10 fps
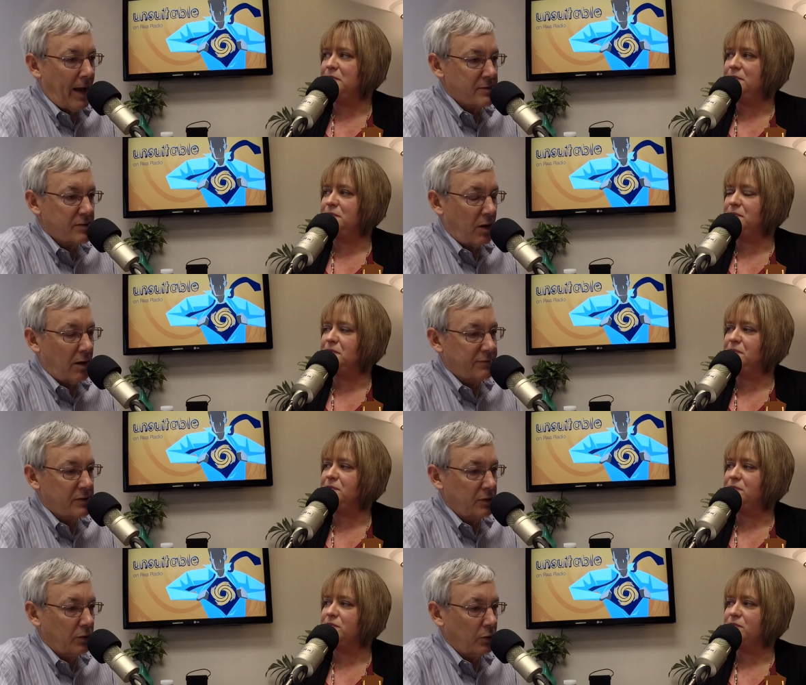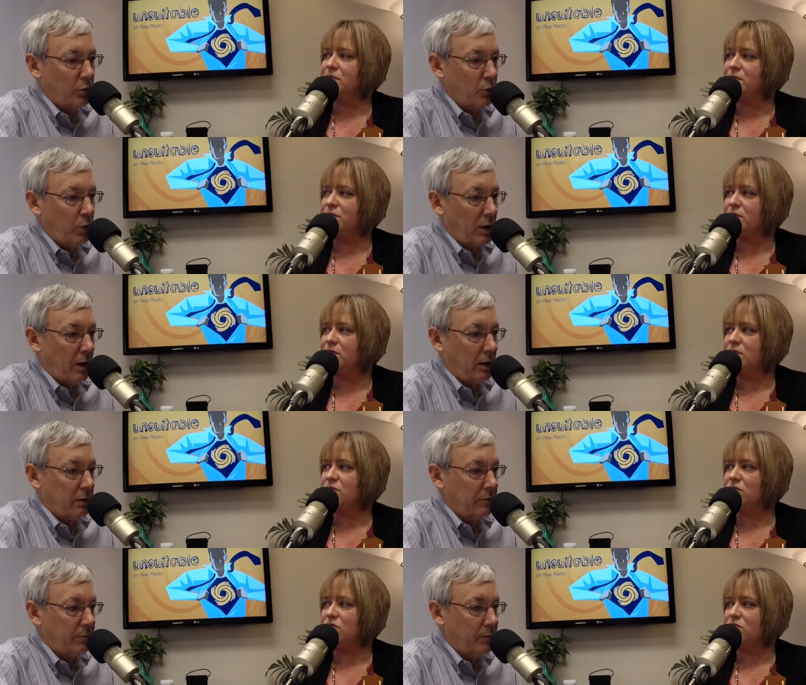Speaker 1: hats off
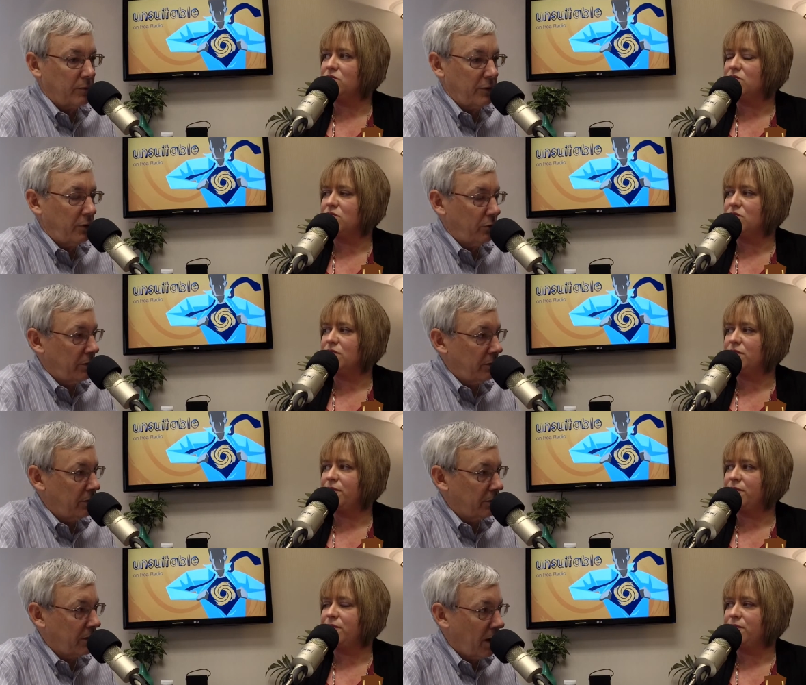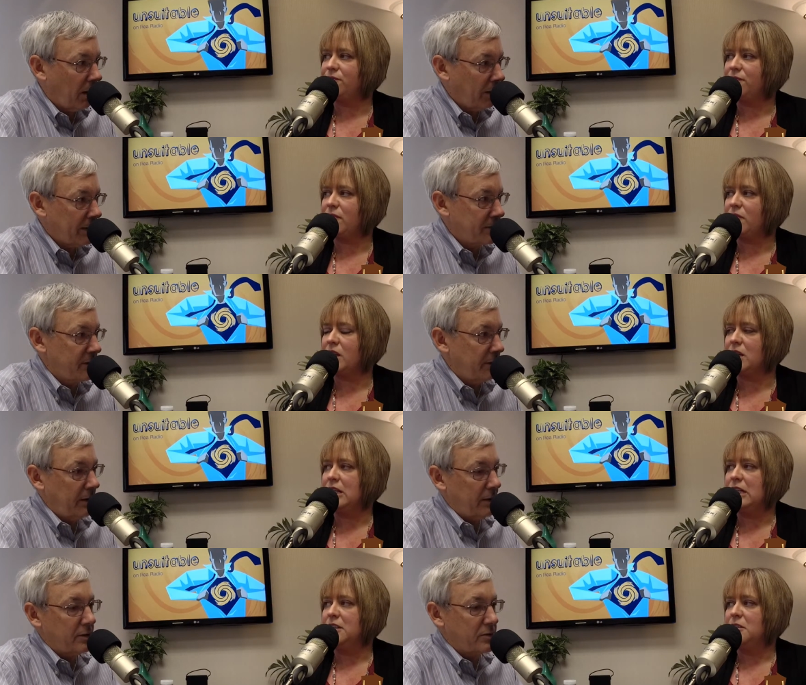to you and your colleagues in
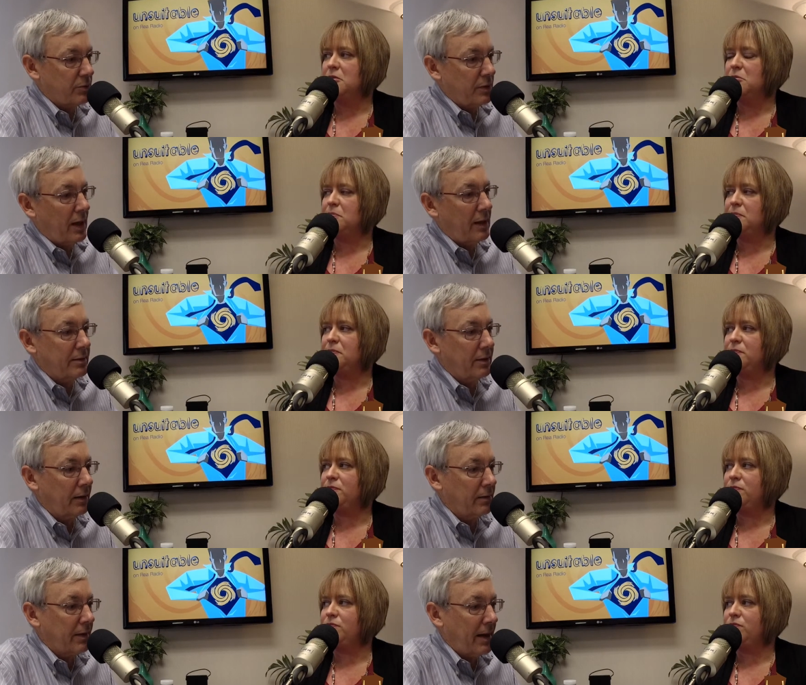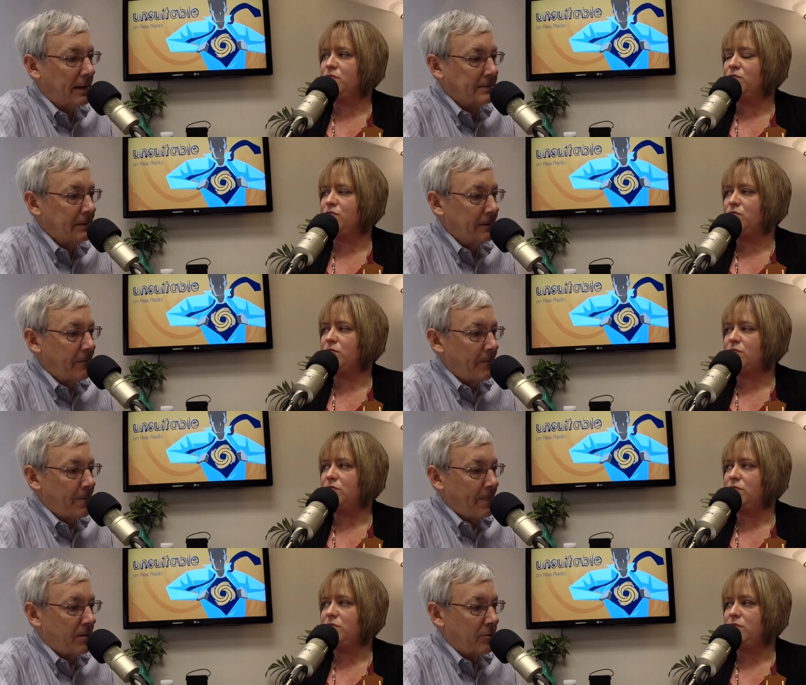the industry. I think that
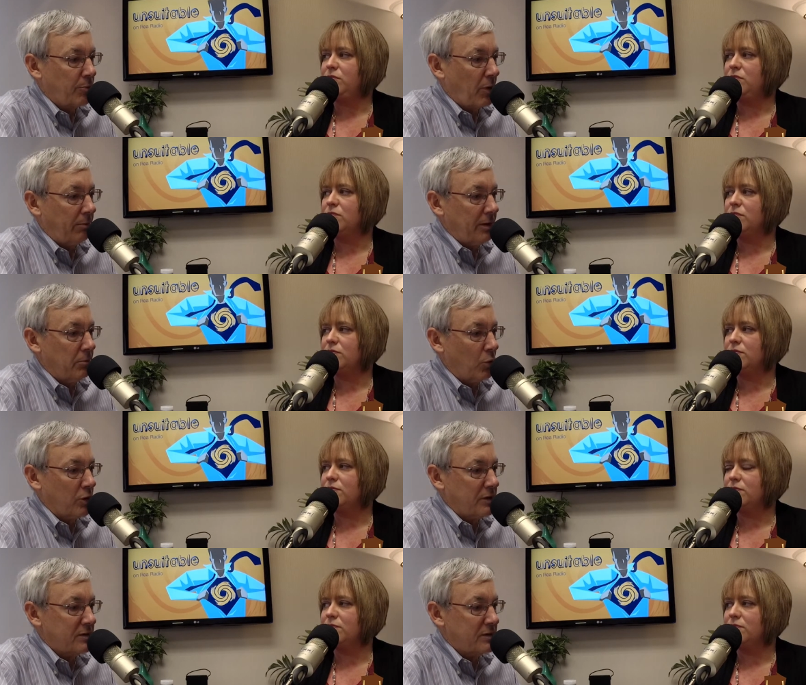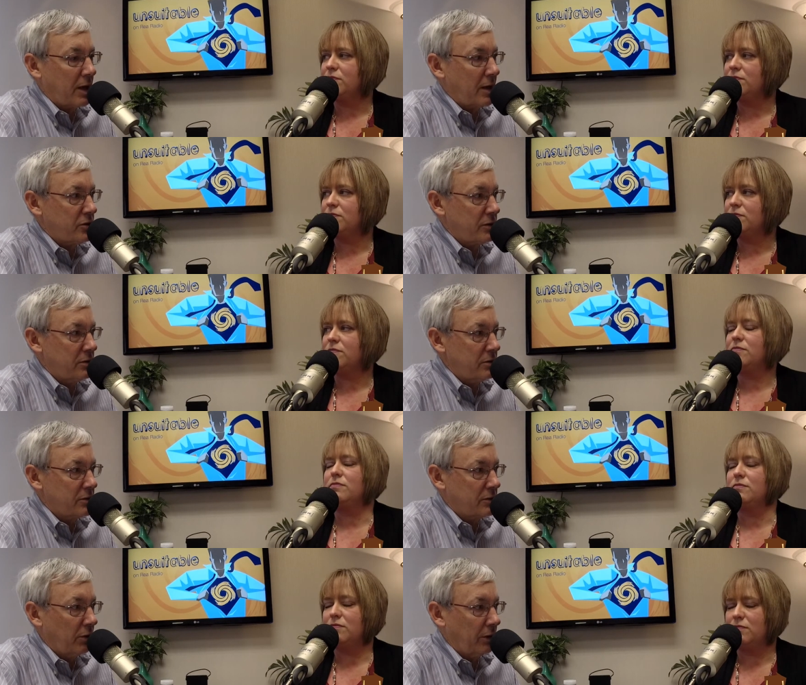there's probably more
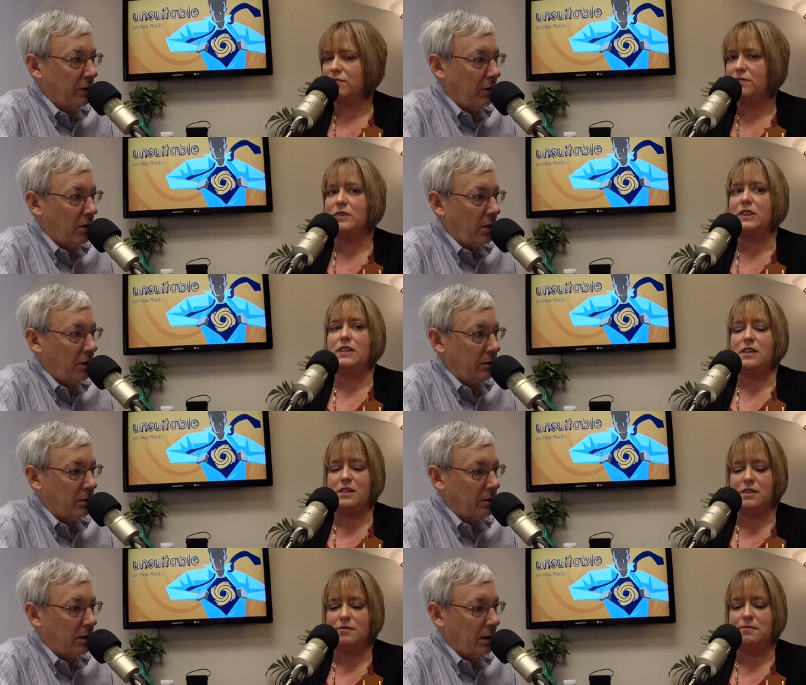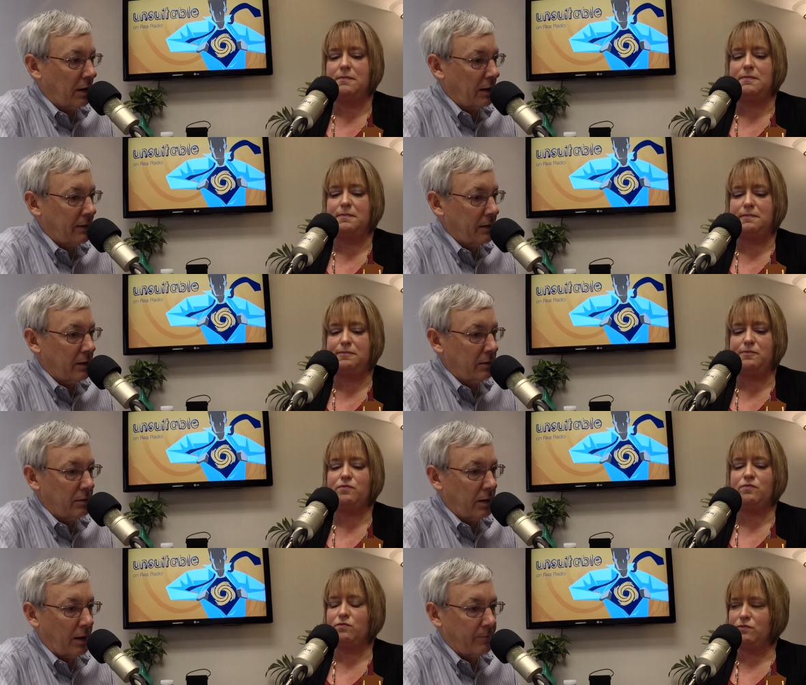discussions going on
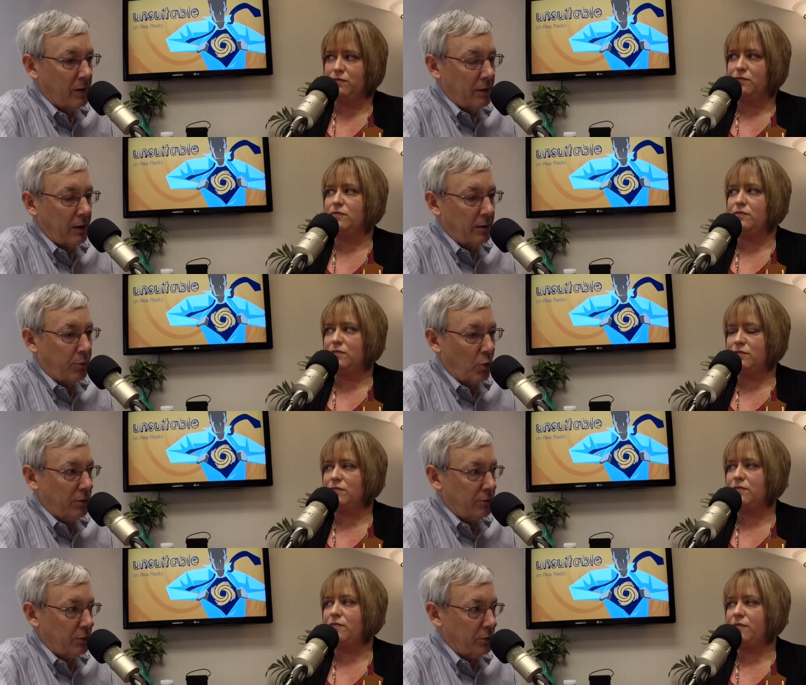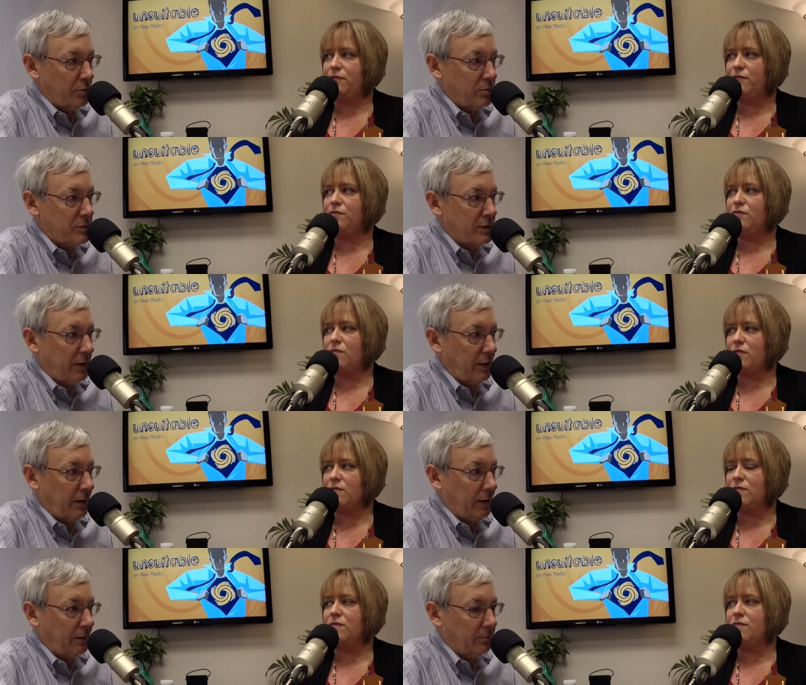in boardrooms
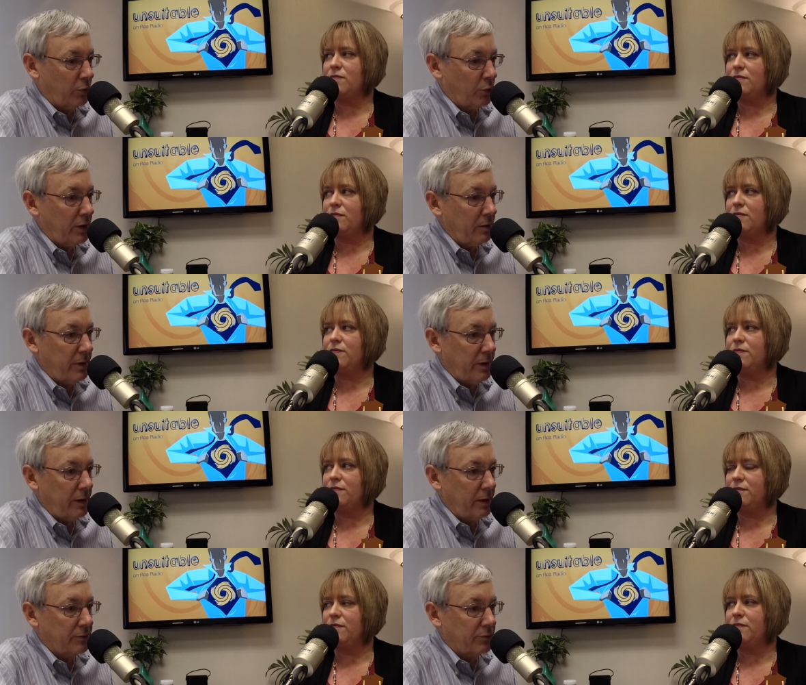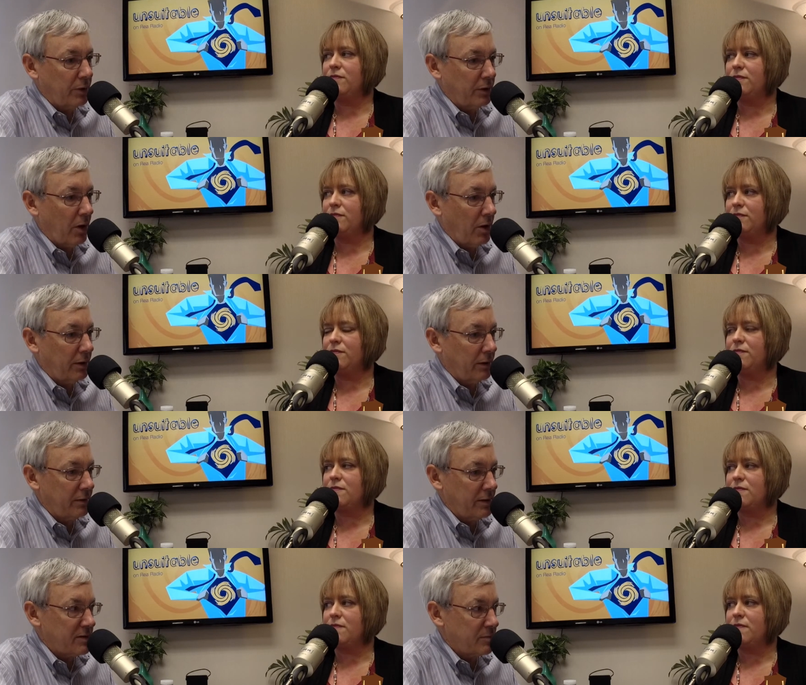and employee meetings
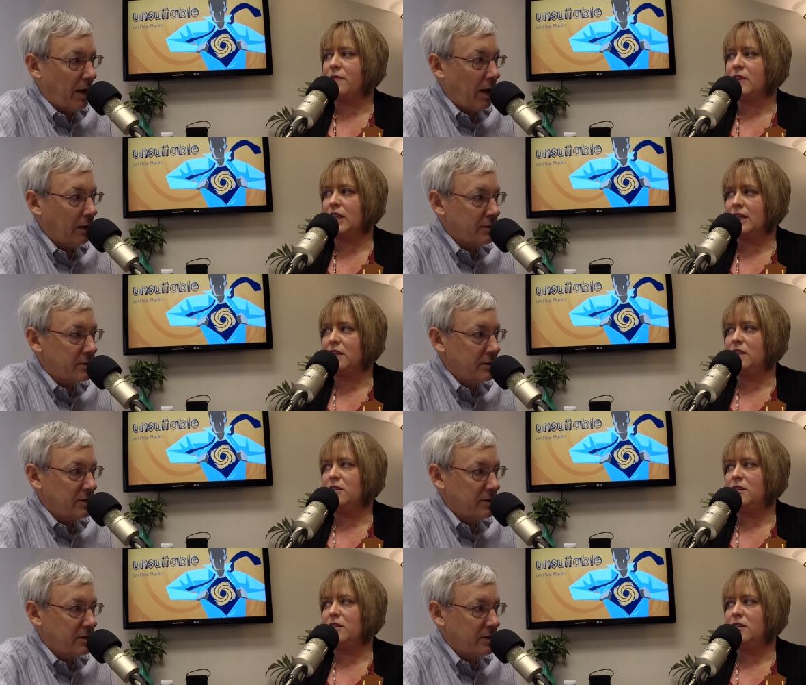regarding these policies